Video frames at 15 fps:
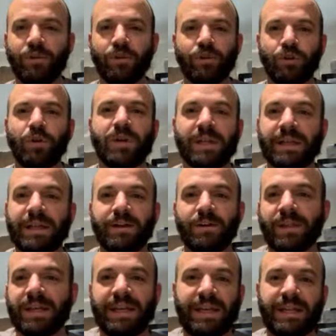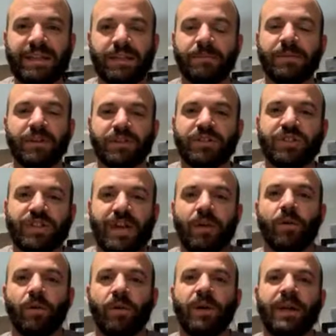You can literally eat them. They're
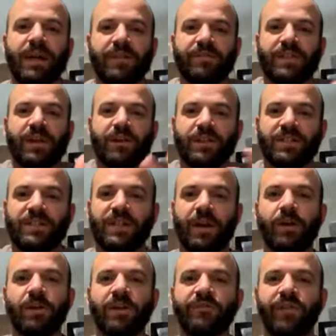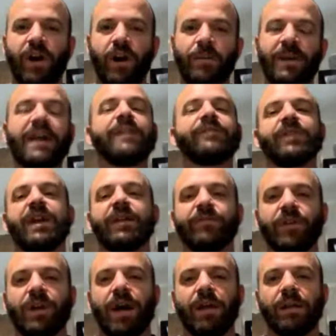sterile. They're in a sterile environment, if a
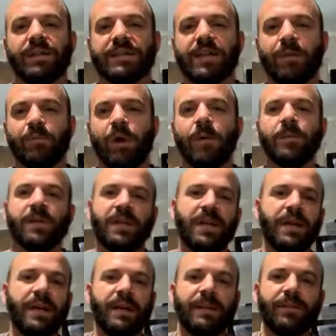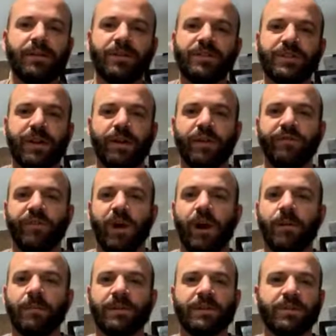colony is kept properly. They're in a sterile
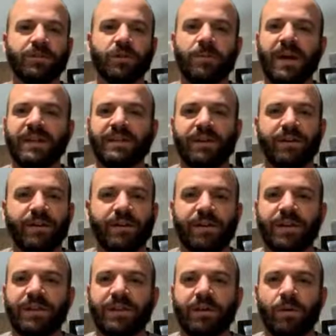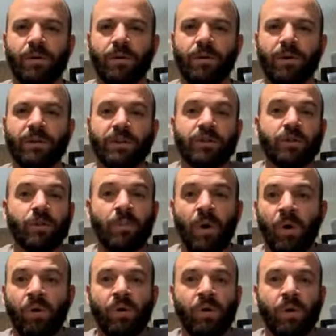environment. There's no bacteria or anything going on. There's no
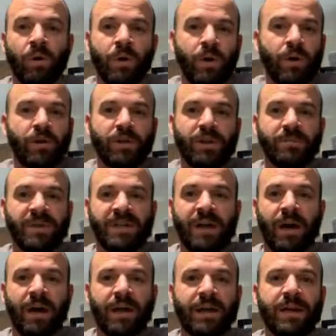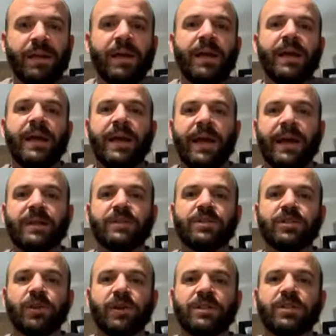mold going on. They're dying. And
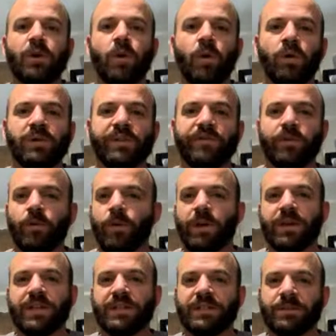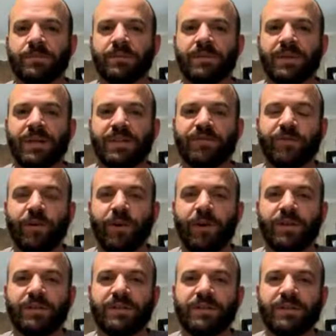so it's a whole different organism as far
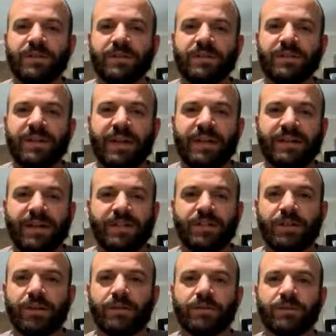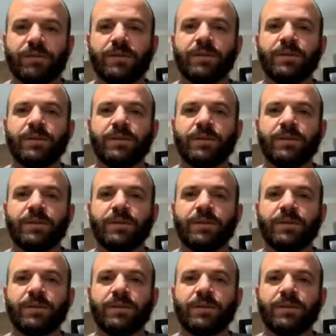as sanitation goes.